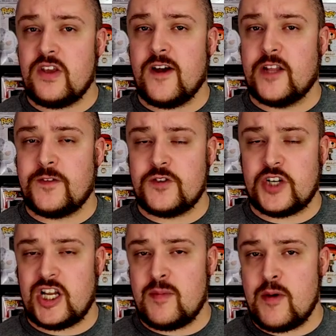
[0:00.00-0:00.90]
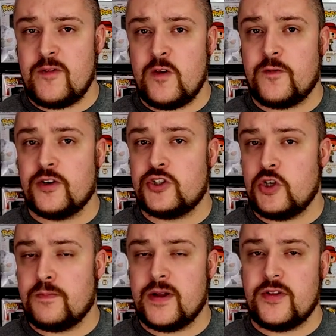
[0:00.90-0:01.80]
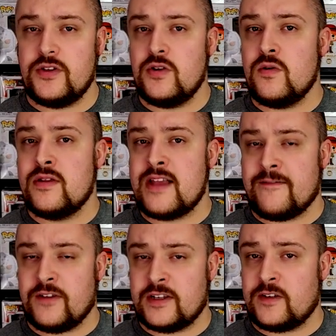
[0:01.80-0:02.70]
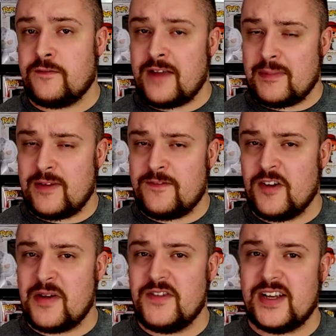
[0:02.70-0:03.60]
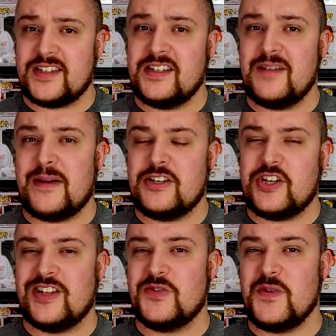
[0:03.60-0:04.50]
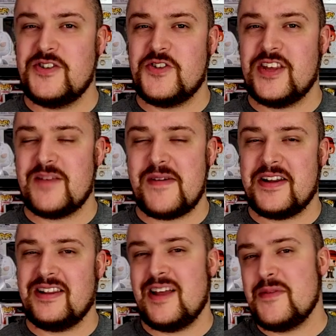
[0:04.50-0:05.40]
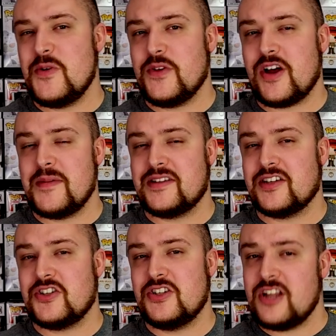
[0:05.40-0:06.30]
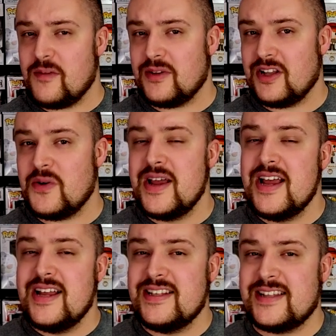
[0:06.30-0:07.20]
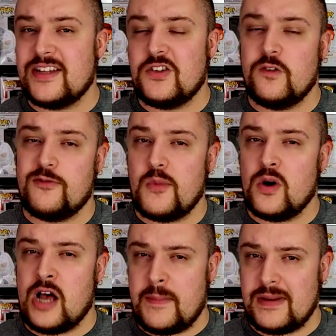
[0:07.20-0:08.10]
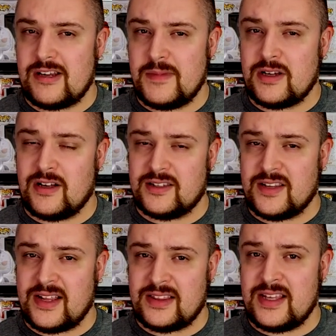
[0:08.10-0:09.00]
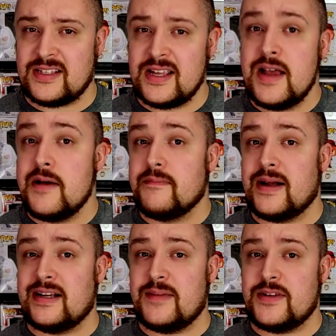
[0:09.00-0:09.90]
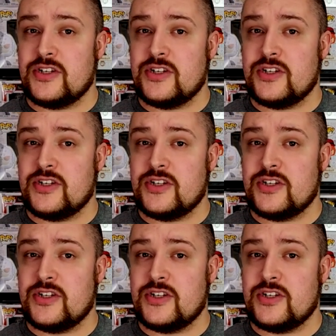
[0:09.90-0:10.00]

Thank you guys for checking out my review for Chupa, the new Netflix family film. Have you guys seen it by chance? What'd you think about it? Let me know in the comment section down below, and stay tuned for more up and coming content like this. My